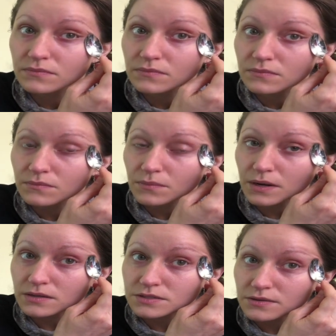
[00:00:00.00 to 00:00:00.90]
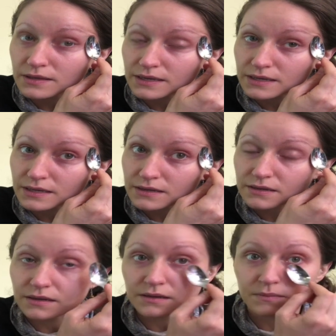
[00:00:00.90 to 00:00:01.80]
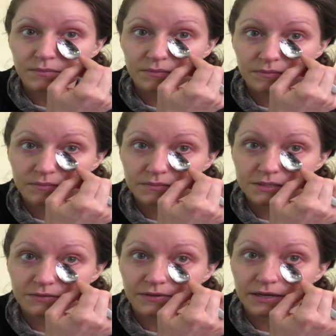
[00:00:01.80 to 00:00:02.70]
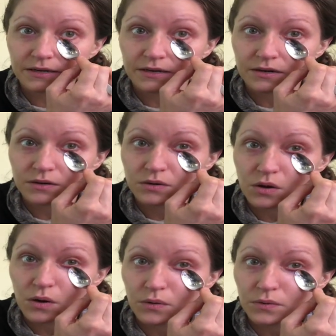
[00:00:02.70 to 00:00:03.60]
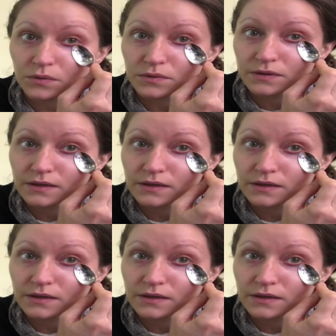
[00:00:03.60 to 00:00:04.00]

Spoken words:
But also the severe cold